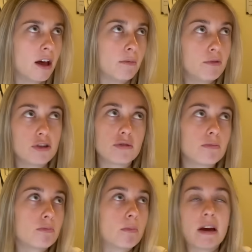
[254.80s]
which
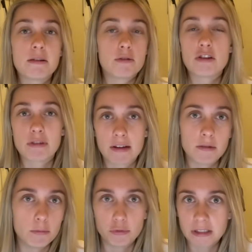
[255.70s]
might attract him
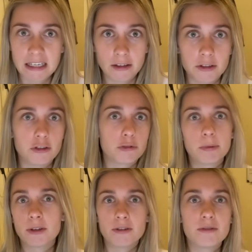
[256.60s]
more to England just
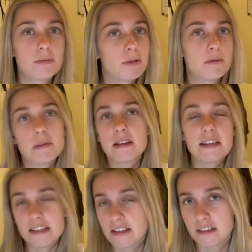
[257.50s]
because it's
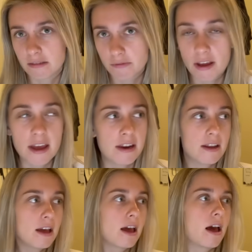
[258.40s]
easier to fit in.
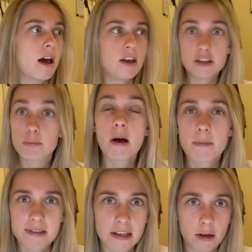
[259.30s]
He's worked
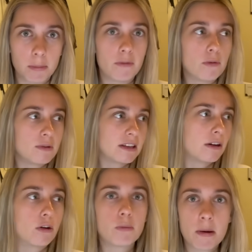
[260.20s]
with Ten Hag before. Ten
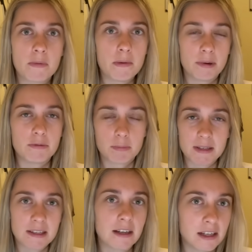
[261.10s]
Hag worked with him when he was
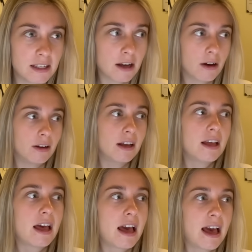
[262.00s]
particularly young,
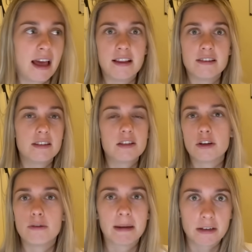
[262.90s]
and you
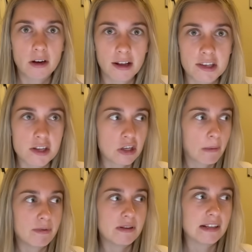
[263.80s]
know, Man United in
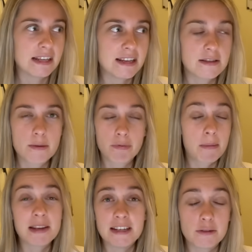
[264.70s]
Champions League, the
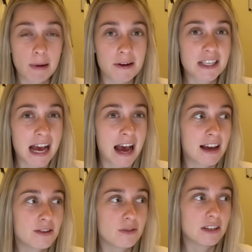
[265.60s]
Premier League's where it's at.
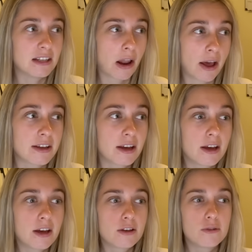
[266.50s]

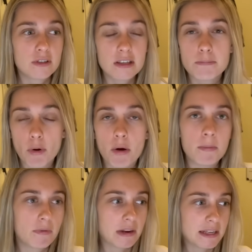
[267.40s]
You see bottom
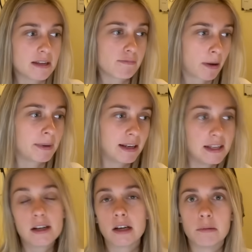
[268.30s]
of the league Premier
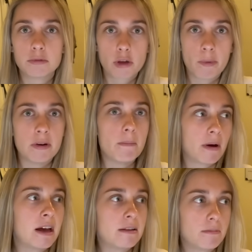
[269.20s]
League clubs going and
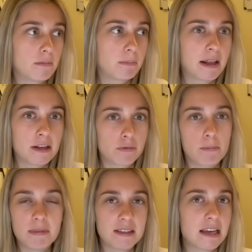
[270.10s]
buying players from
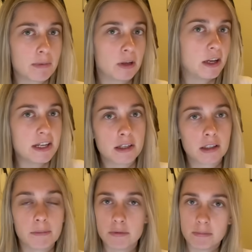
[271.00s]
mid-table La Liga
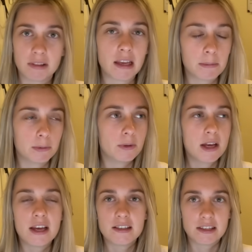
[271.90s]
clubs and mid-table
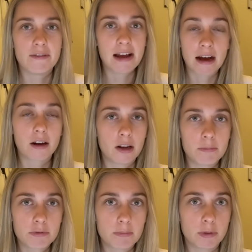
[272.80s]
Serie A
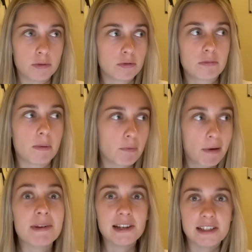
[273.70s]
clubs, because the
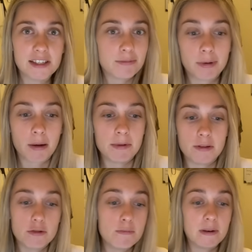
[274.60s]
Premier League is becoming the
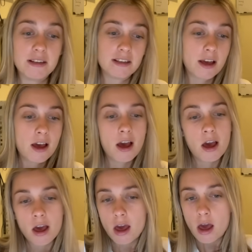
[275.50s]
Super League,
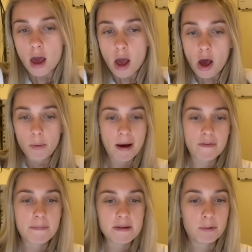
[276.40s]
whether
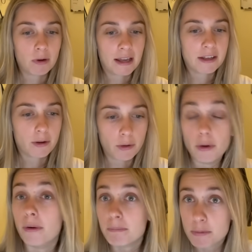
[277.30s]
people like it or
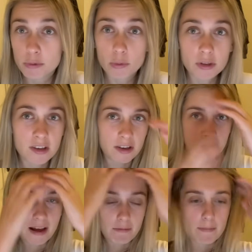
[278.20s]
not. It was also said on
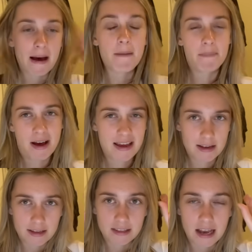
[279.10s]
Amrabat by
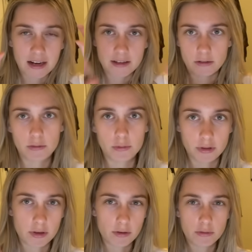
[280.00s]
Italian
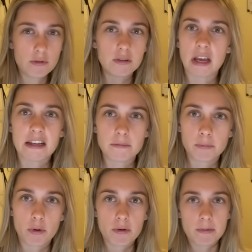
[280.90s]
sources, so do take this
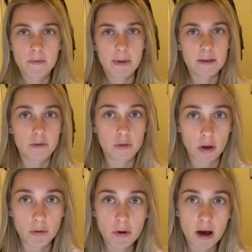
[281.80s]
pori with a pinch of
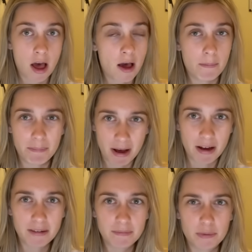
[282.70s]
salt, but
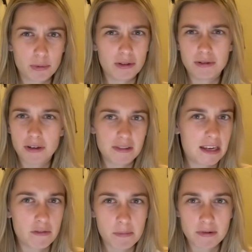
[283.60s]
also don't take it
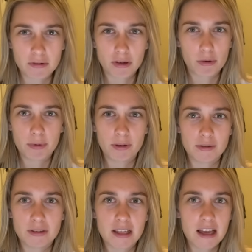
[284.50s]
with a pinch of salt, because